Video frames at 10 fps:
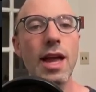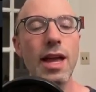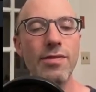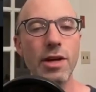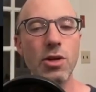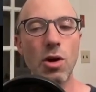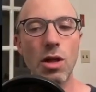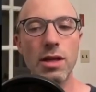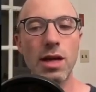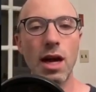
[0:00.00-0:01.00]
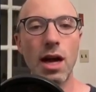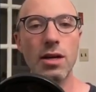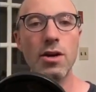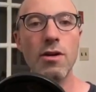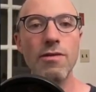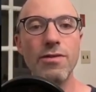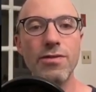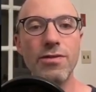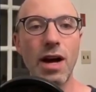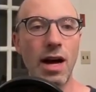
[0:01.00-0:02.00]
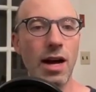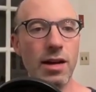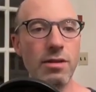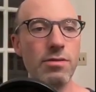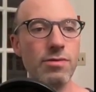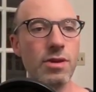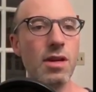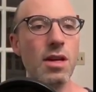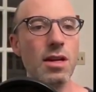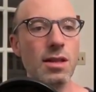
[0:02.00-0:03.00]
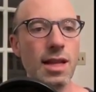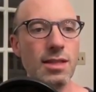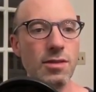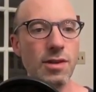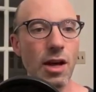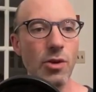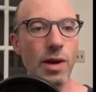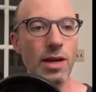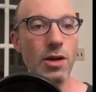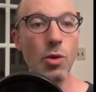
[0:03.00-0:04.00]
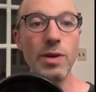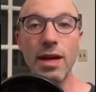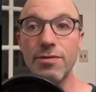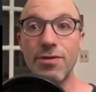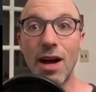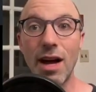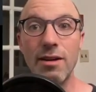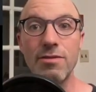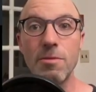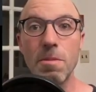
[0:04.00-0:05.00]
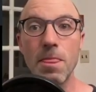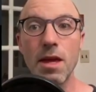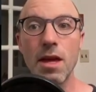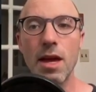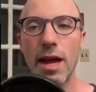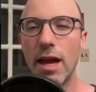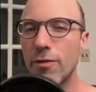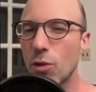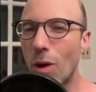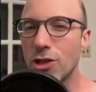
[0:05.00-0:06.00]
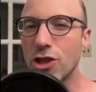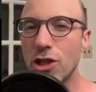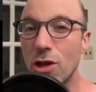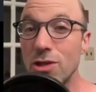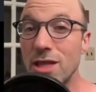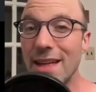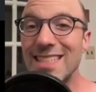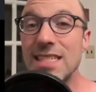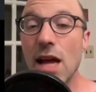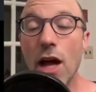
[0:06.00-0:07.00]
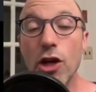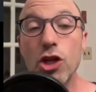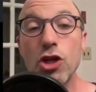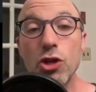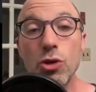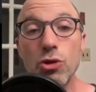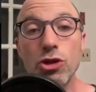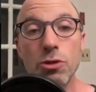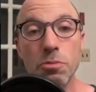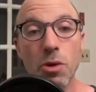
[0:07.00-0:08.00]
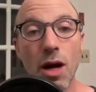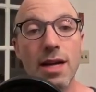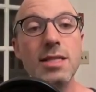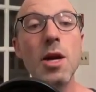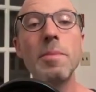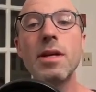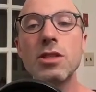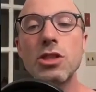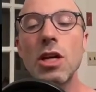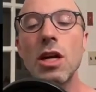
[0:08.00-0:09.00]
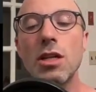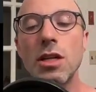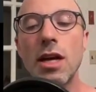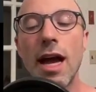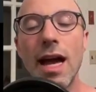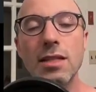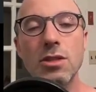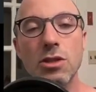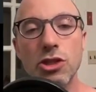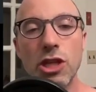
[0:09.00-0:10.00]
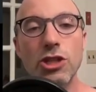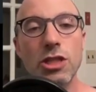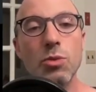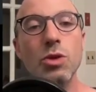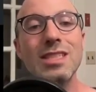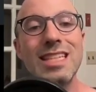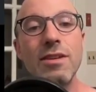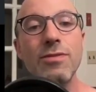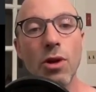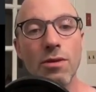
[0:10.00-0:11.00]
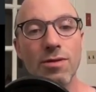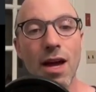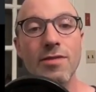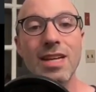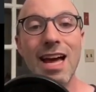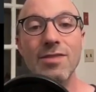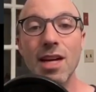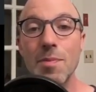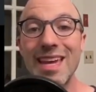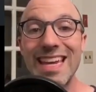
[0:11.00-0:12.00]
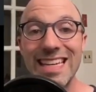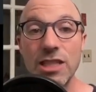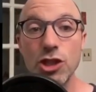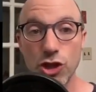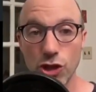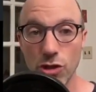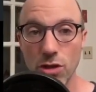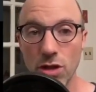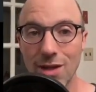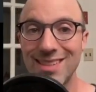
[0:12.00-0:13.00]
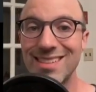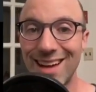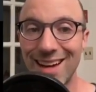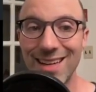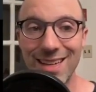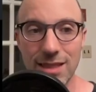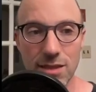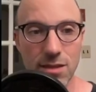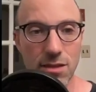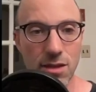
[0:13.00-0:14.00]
And if I call it on five, let's evaluate. We get five. And if you're watching closely, that's not a huge surprise because uh, uh, Haskell GHC will default 5 to have type integer, not int.